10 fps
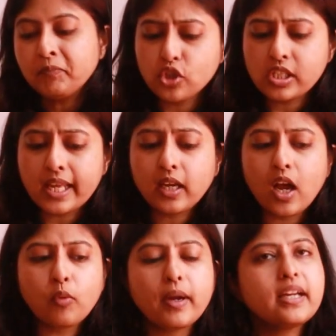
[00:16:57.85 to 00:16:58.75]
Just like
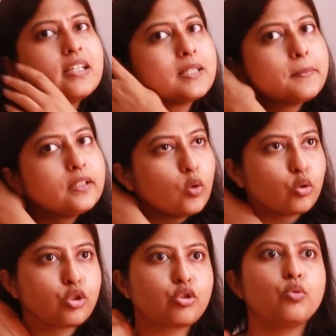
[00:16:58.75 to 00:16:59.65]
how my husband
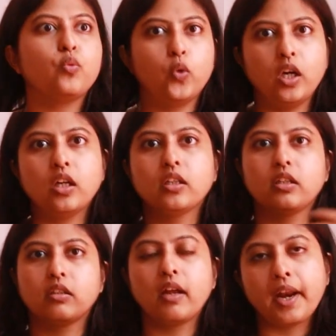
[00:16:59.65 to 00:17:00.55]
goes to work
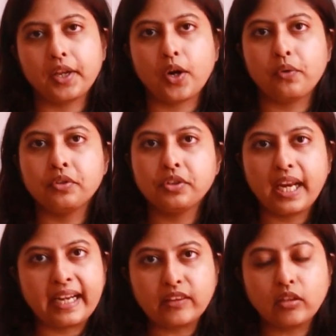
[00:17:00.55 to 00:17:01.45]
at around
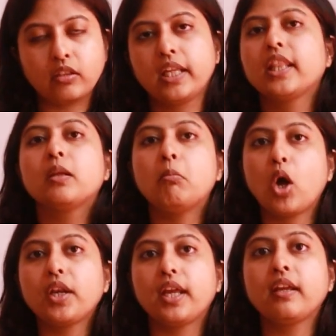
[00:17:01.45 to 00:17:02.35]
8:30 in the
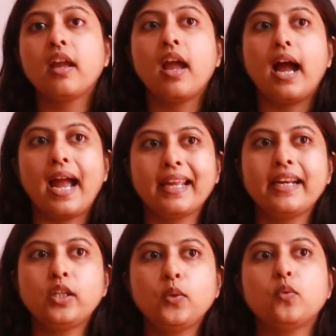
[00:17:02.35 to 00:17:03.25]
morning, I
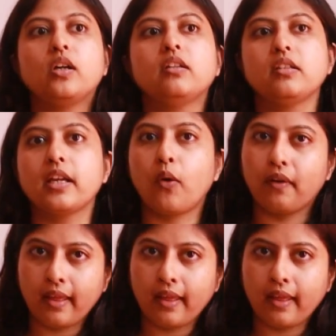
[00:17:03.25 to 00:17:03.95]
get to work around